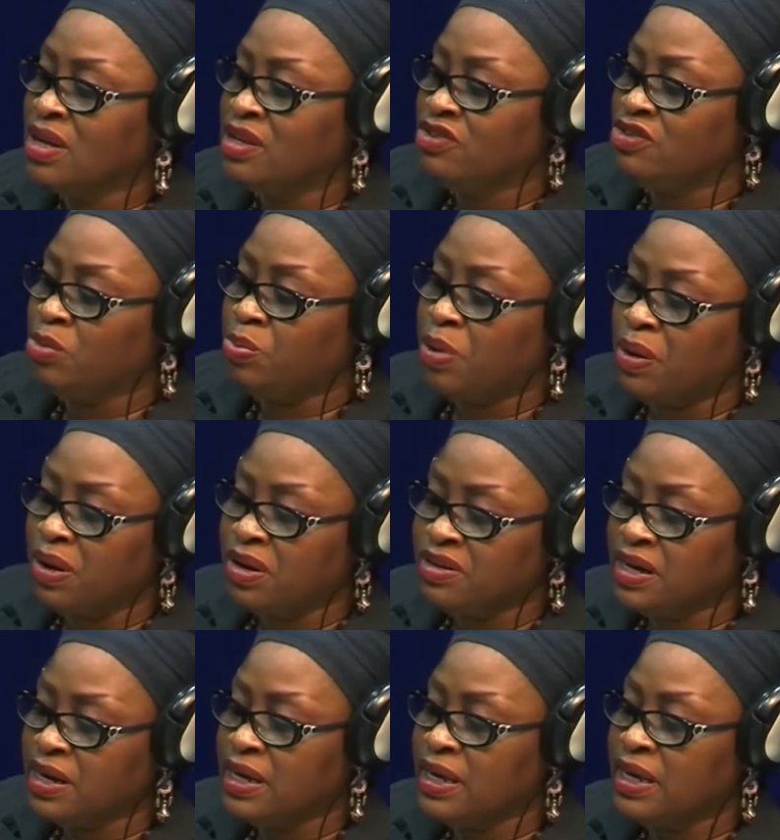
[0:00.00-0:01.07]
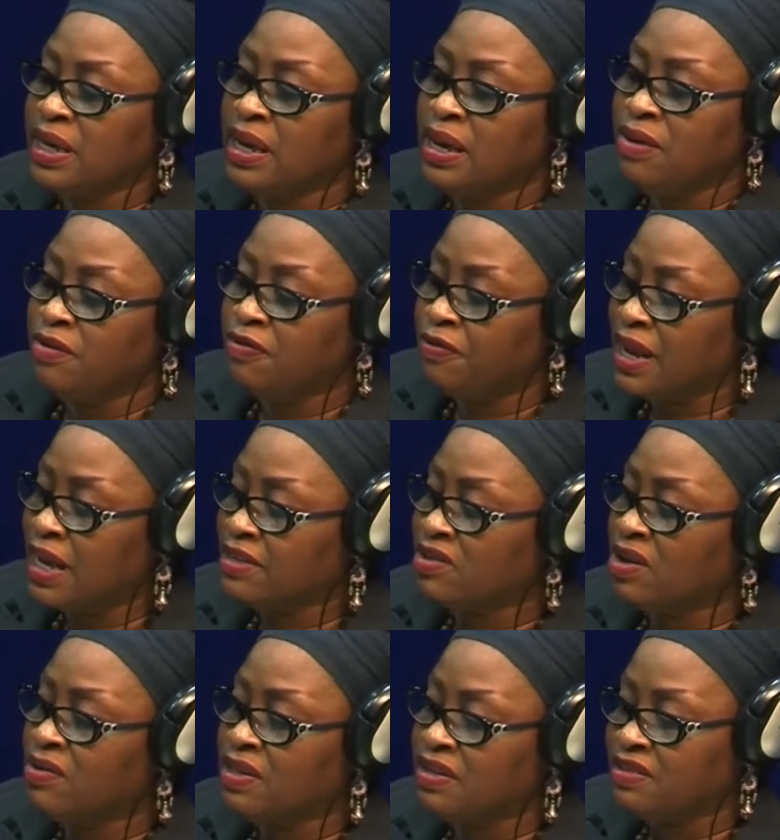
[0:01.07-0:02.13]
to periodically reflect
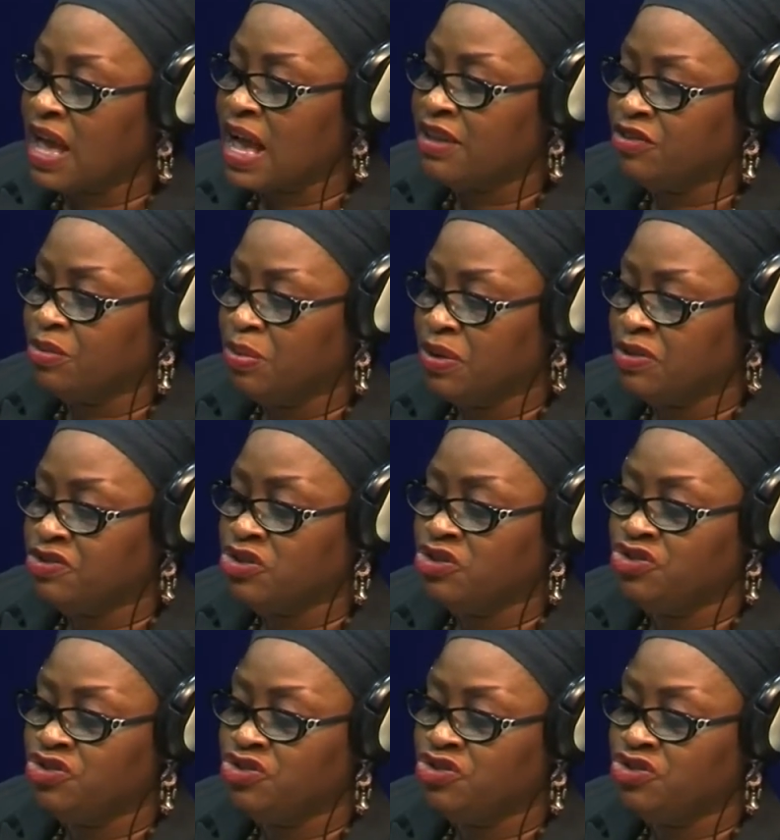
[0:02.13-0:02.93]
on these attributes.